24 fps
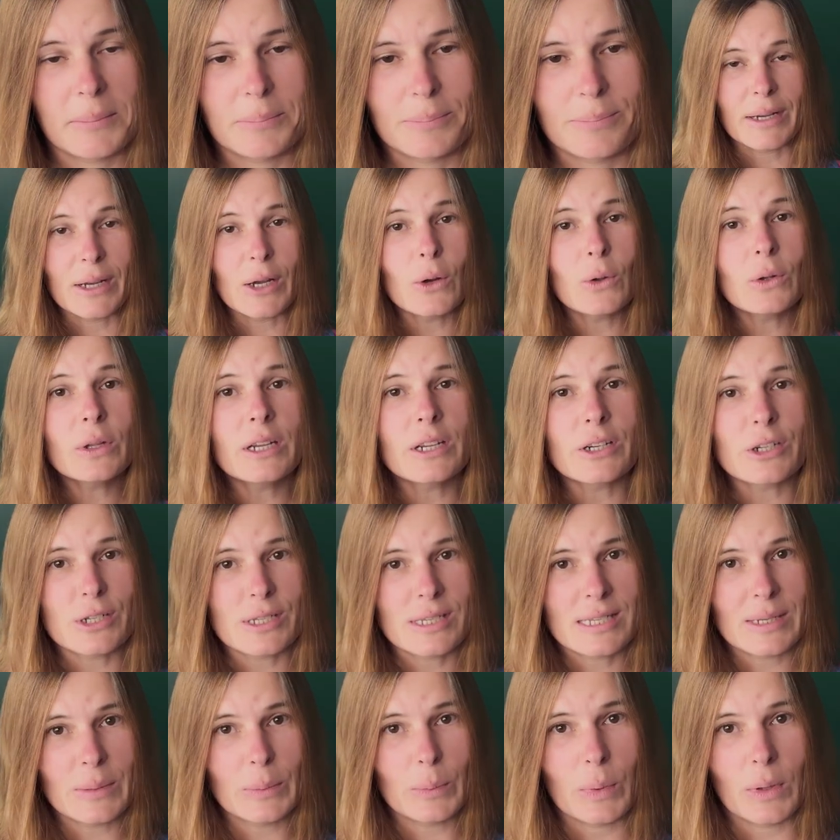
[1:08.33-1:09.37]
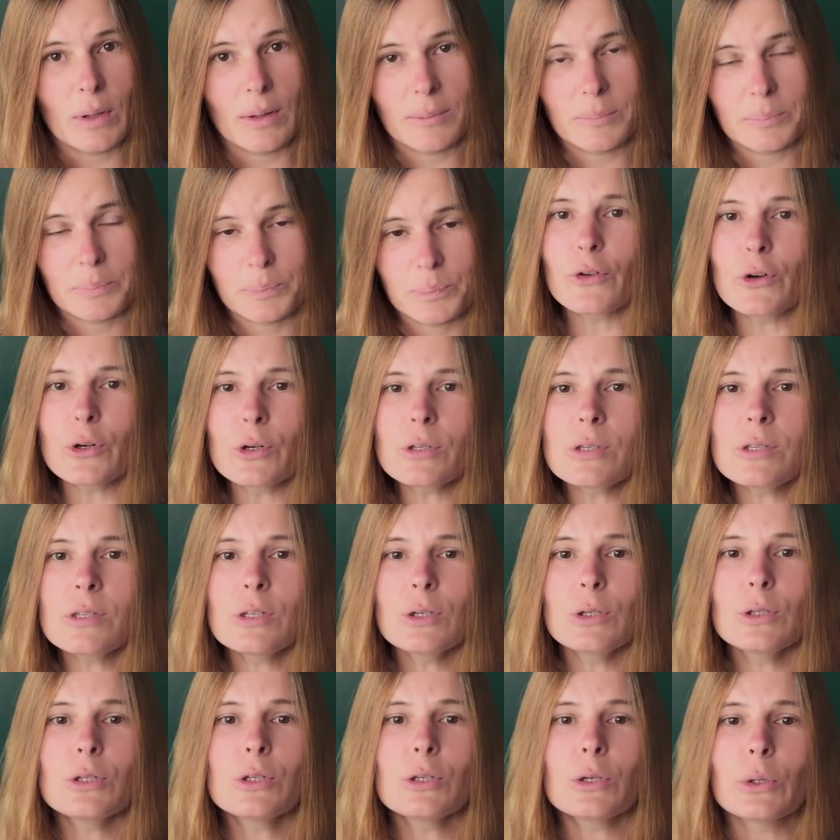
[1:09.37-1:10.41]
My goal here is simple.
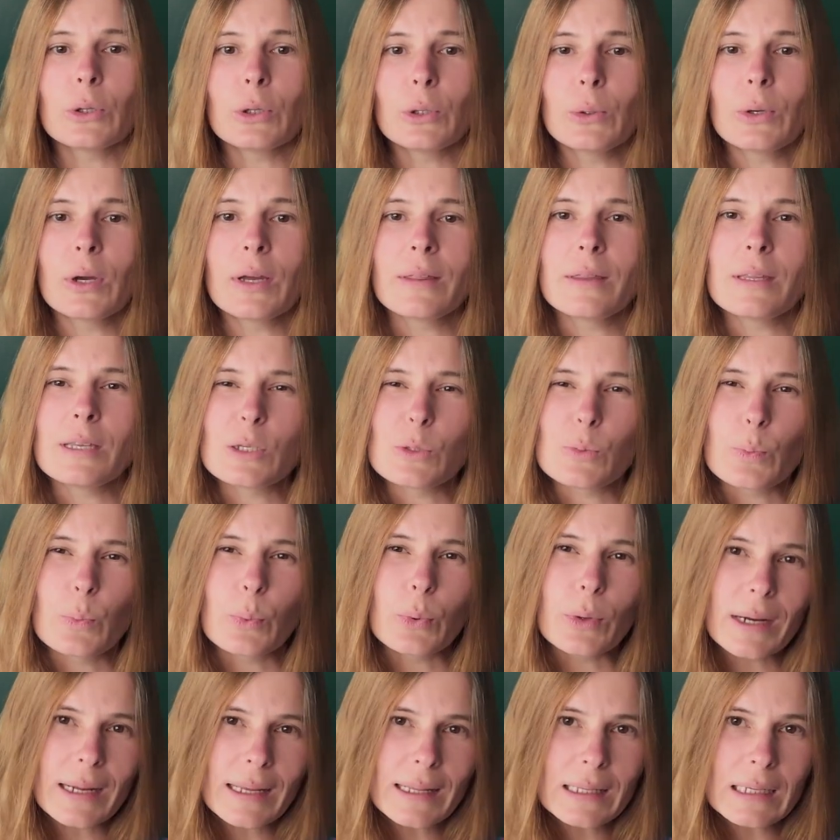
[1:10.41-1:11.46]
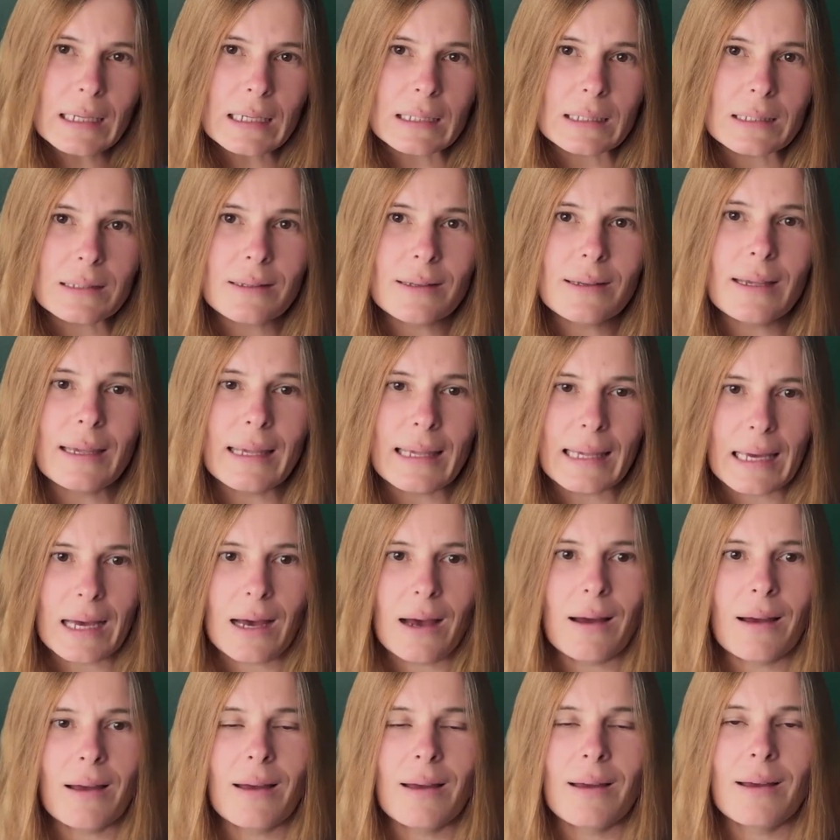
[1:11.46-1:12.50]
First, to look at these brilliant,
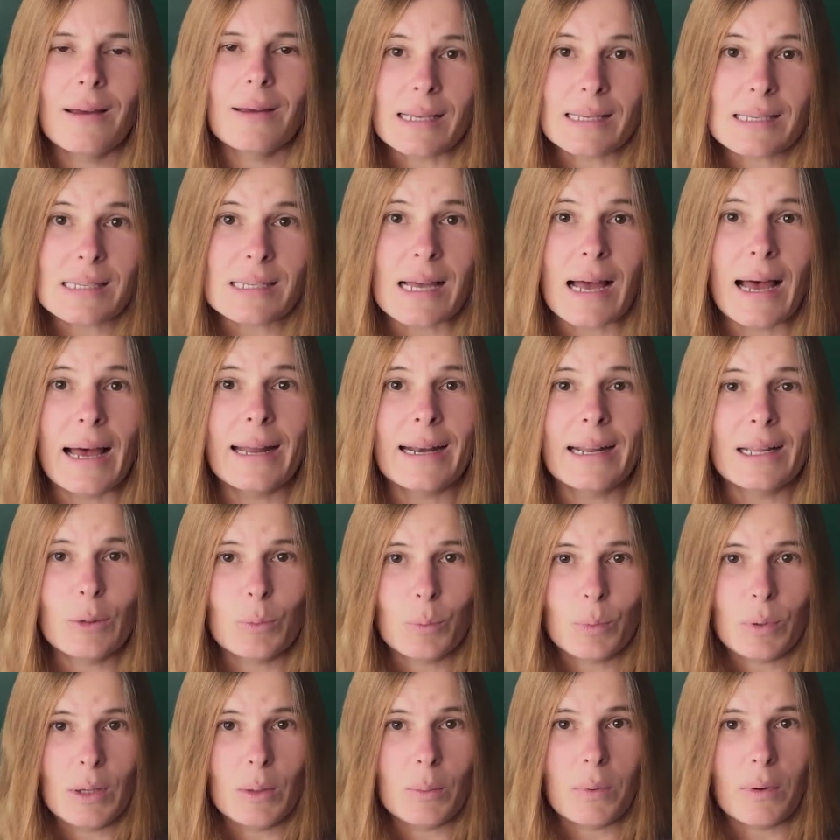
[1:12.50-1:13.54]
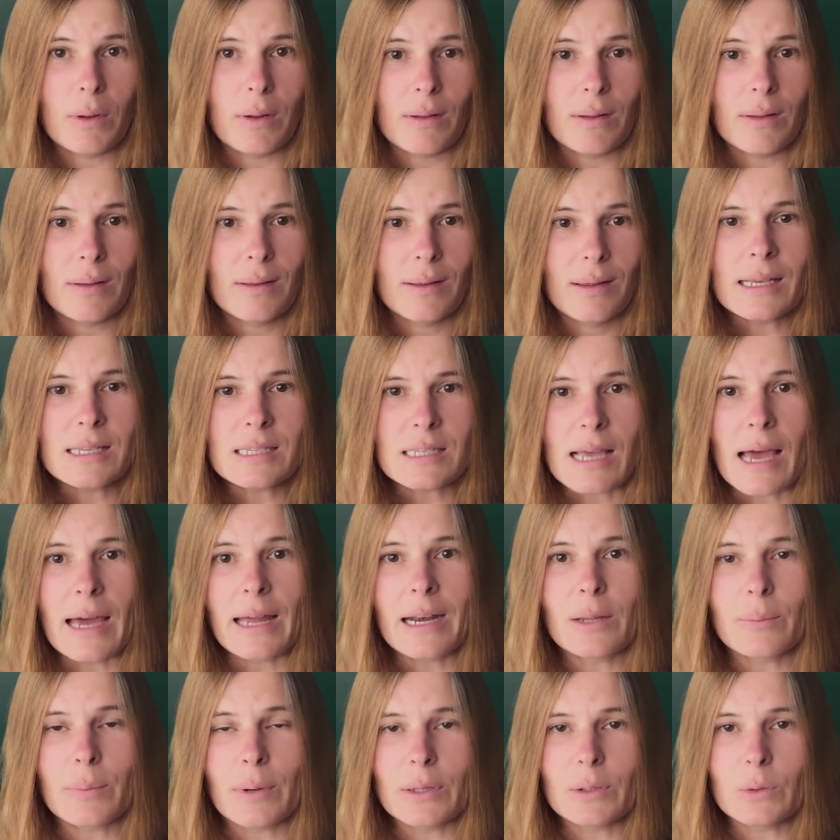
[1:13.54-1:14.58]
young, excited people,
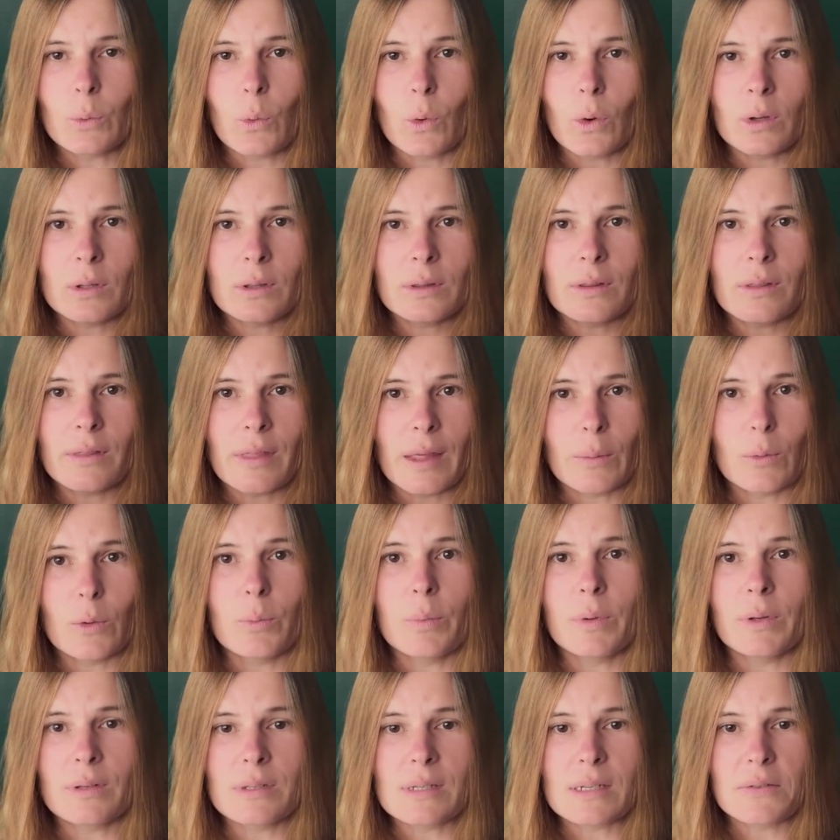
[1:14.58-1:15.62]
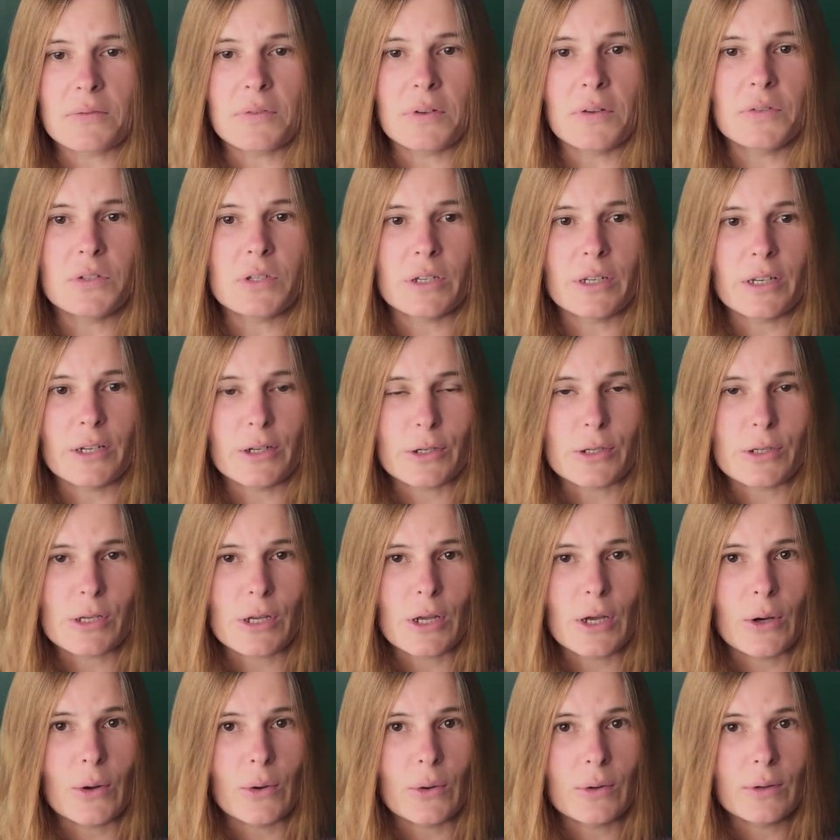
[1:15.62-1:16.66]
excited about what they were building 15 years
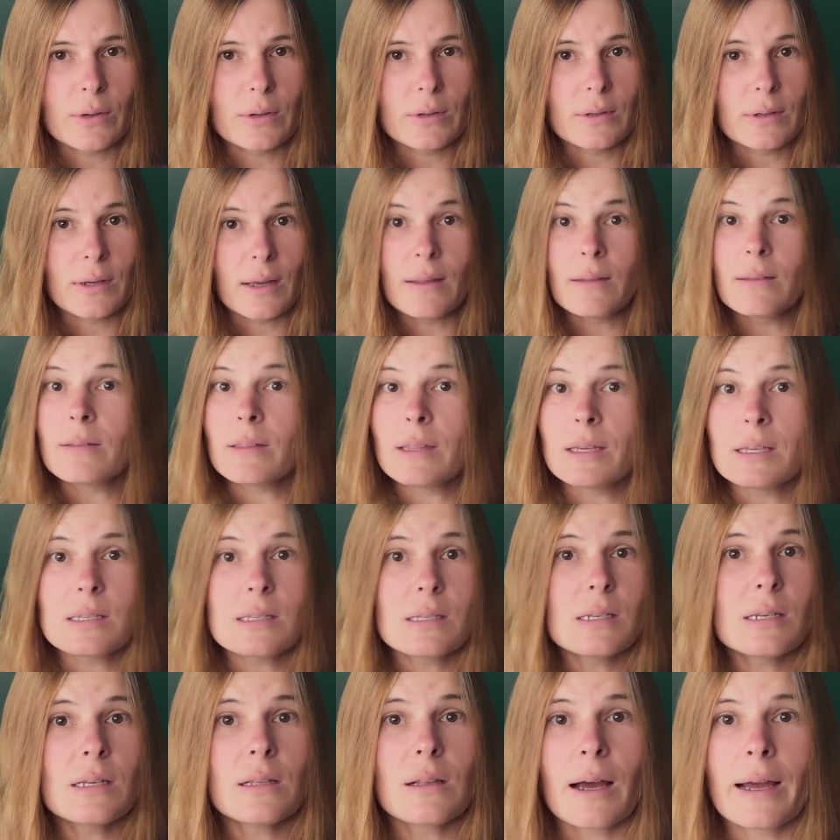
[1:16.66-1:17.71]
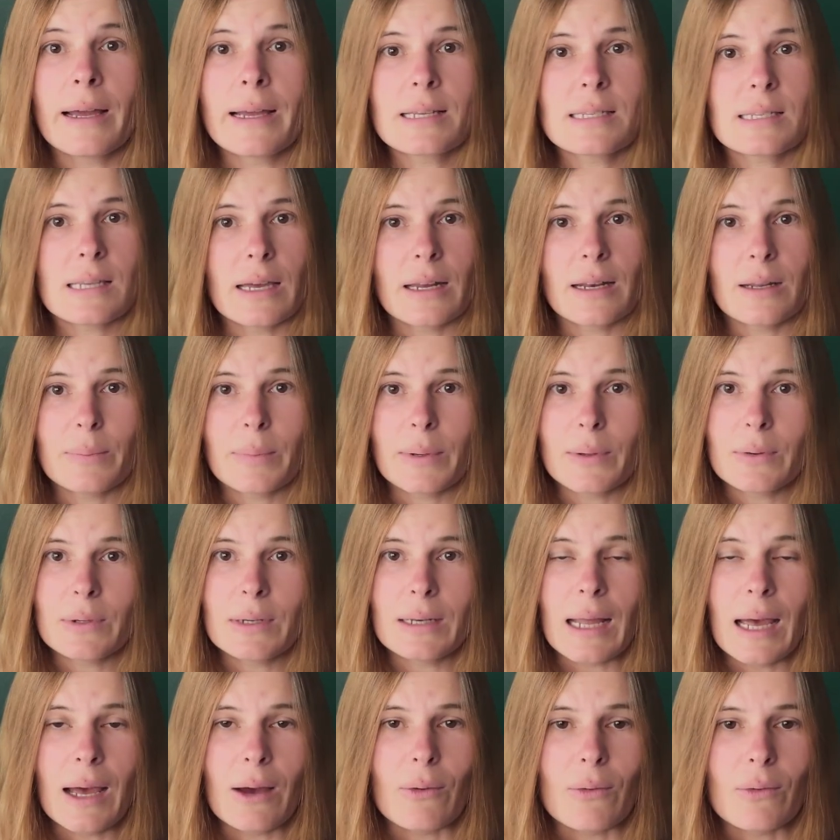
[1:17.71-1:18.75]
ago, and they still are excited about
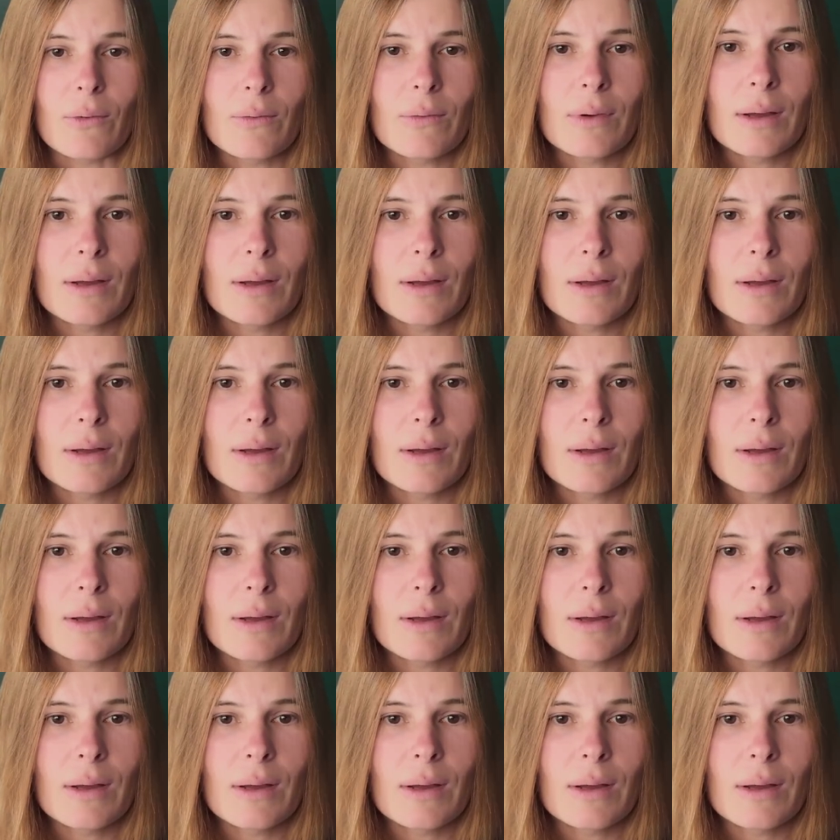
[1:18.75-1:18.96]
now.